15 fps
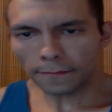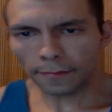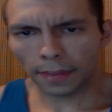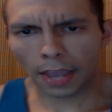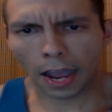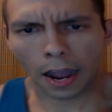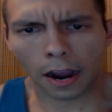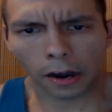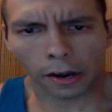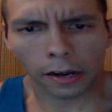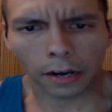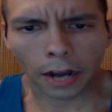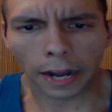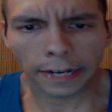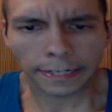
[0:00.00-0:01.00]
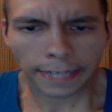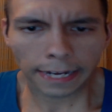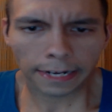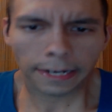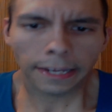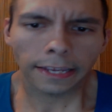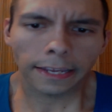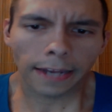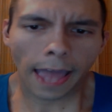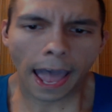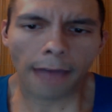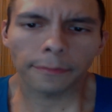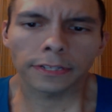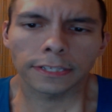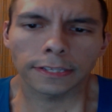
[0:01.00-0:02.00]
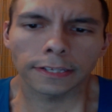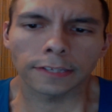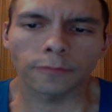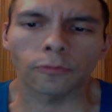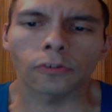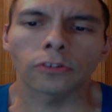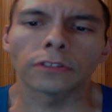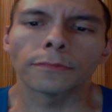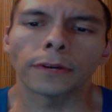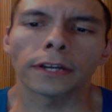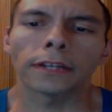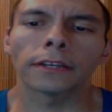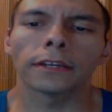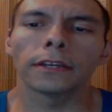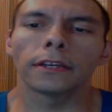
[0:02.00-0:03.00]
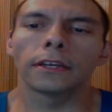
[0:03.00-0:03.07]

our identity inhabits this world, but